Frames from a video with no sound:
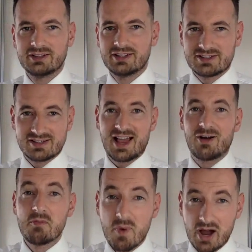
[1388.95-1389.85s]
This is
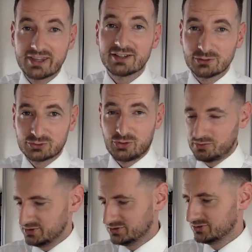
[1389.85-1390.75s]
how Michael
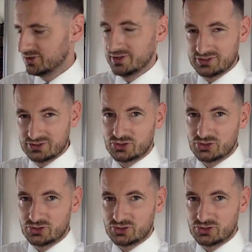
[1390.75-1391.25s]
taught me to do it.